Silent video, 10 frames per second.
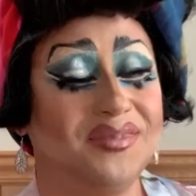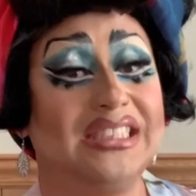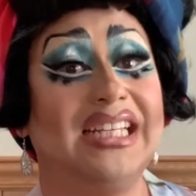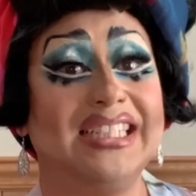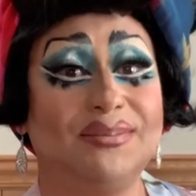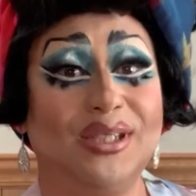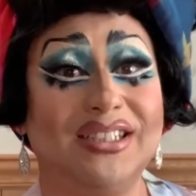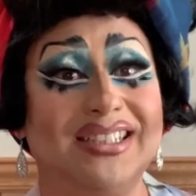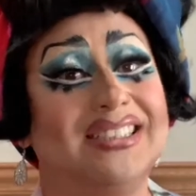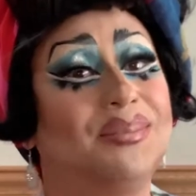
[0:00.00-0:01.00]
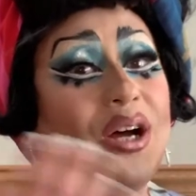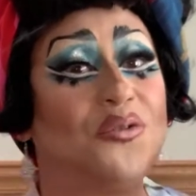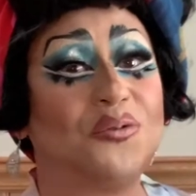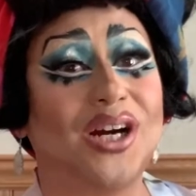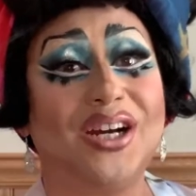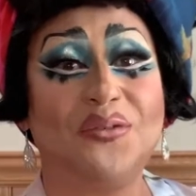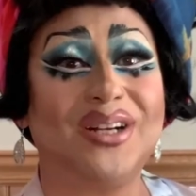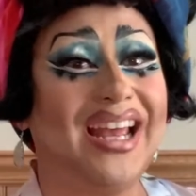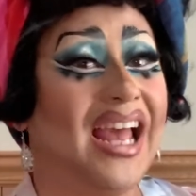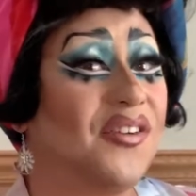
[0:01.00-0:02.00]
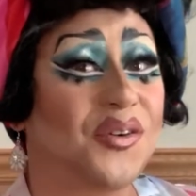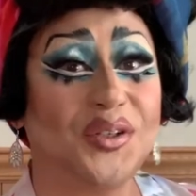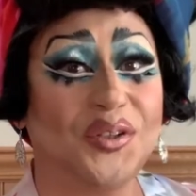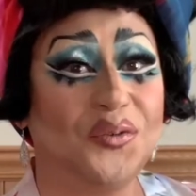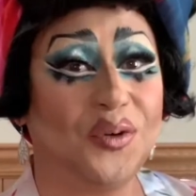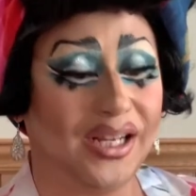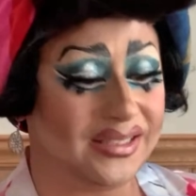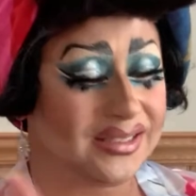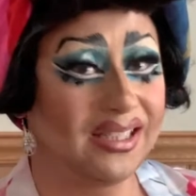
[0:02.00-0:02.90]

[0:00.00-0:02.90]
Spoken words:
Today's book is about wearing whatever you want